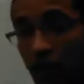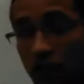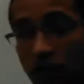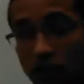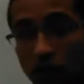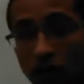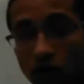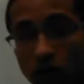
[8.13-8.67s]

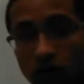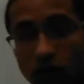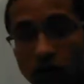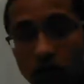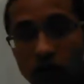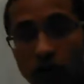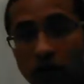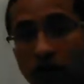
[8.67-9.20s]
So what we're going
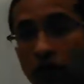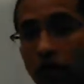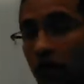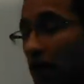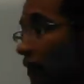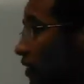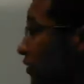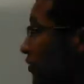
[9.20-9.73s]
to do here is we
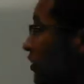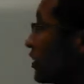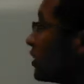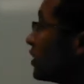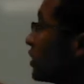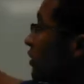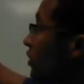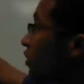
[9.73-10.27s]
have
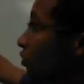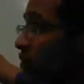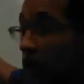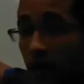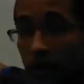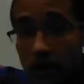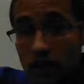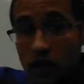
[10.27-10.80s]

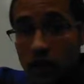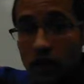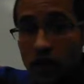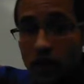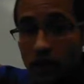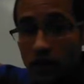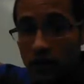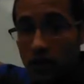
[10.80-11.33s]
3x
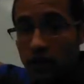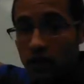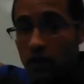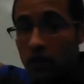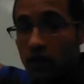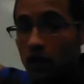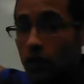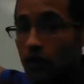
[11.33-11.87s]
squared
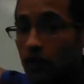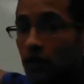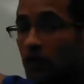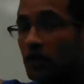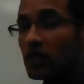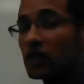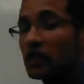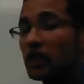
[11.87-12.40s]
equals
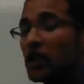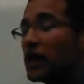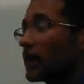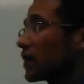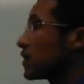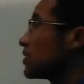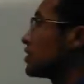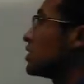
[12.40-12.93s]
15x.
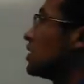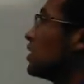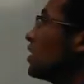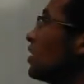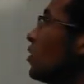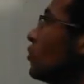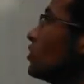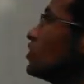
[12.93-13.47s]

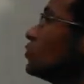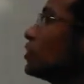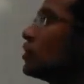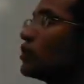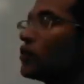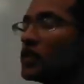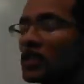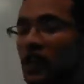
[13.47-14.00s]
What you want to
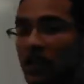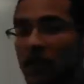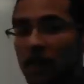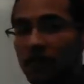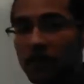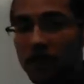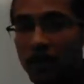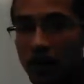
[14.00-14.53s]
do is get
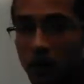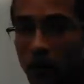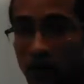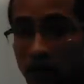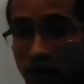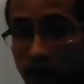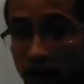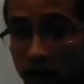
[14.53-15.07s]
everything on one
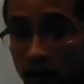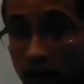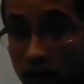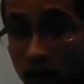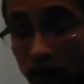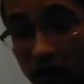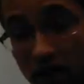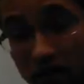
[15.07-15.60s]
side of the
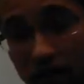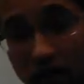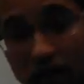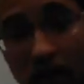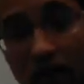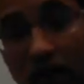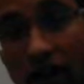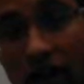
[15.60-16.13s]
equation, all
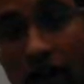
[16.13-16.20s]
right?